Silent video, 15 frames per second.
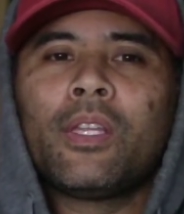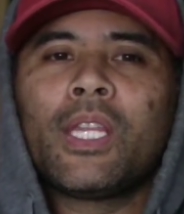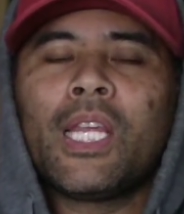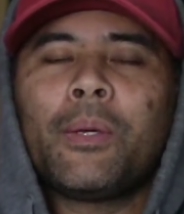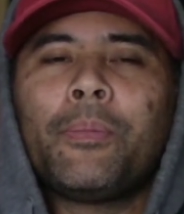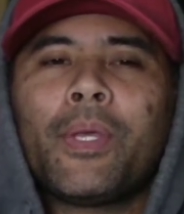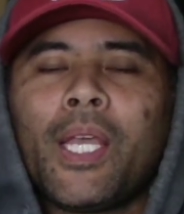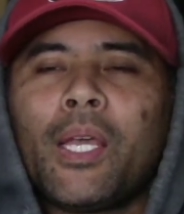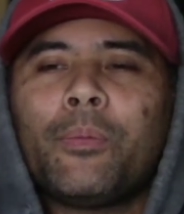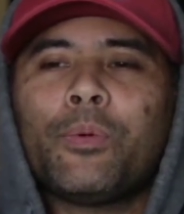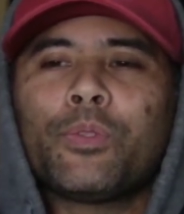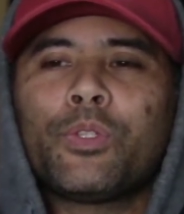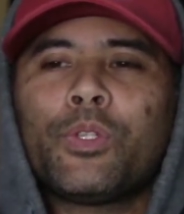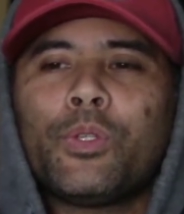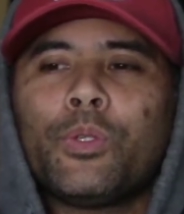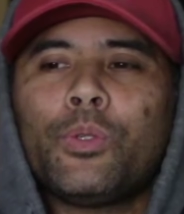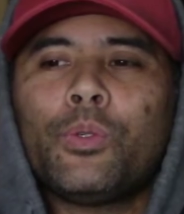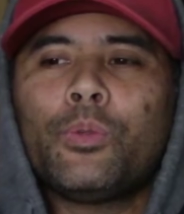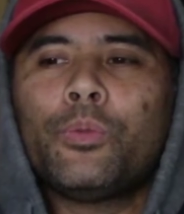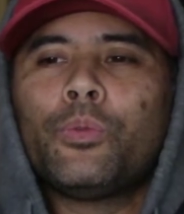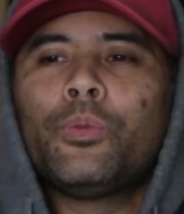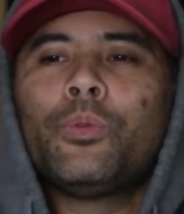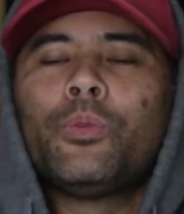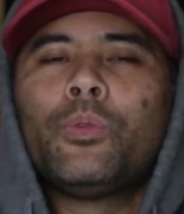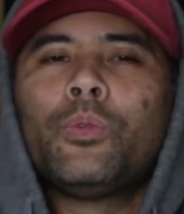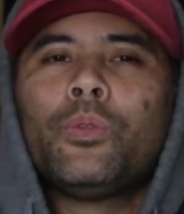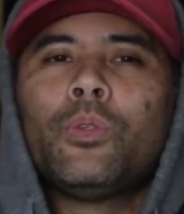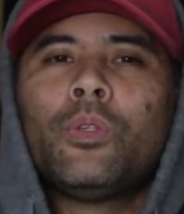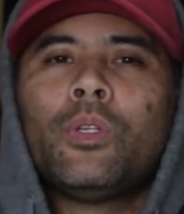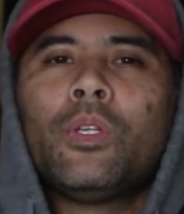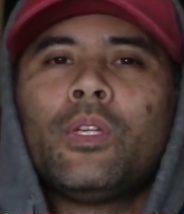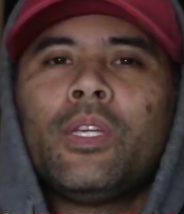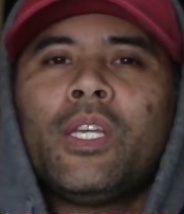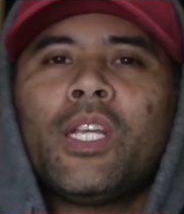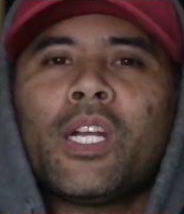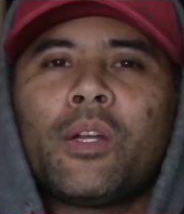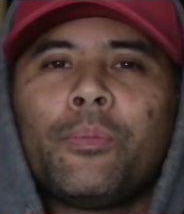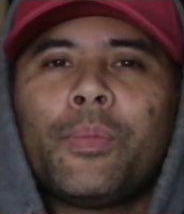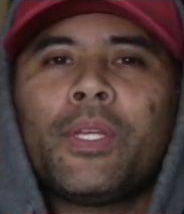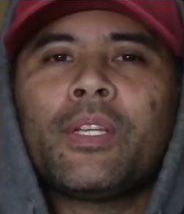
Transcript: they'll be able to hear me